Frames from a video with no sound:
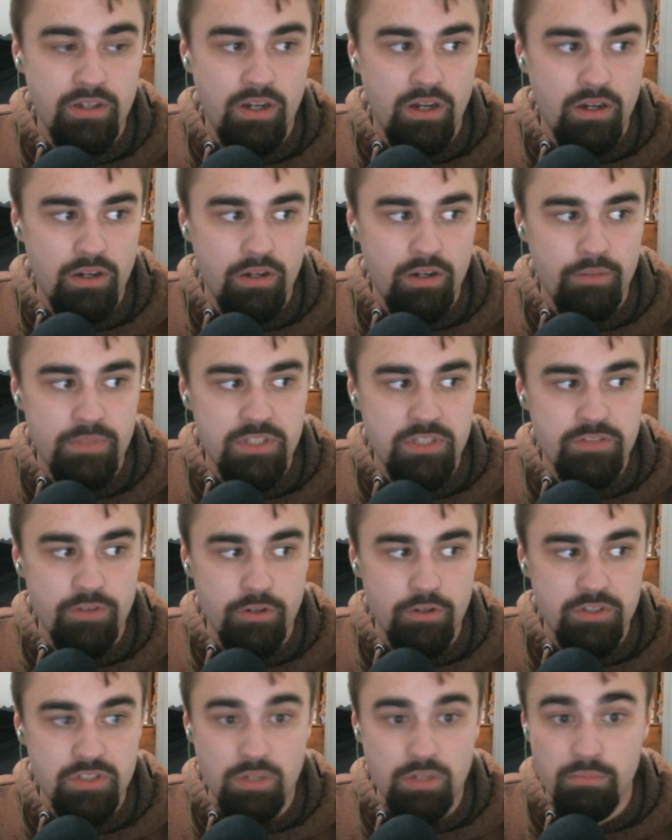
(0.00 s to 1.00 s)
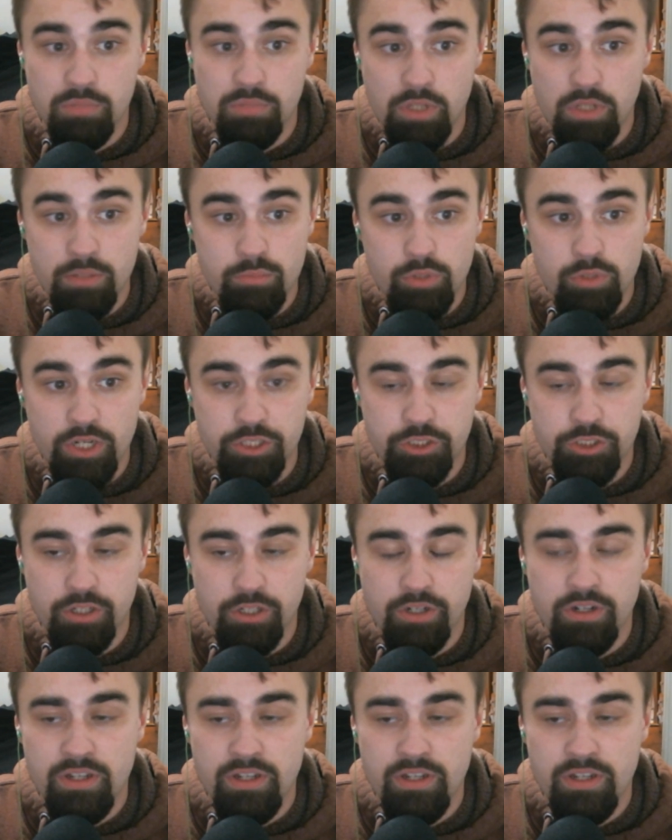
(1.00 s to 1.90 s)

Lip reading: It's focused on blood pressure.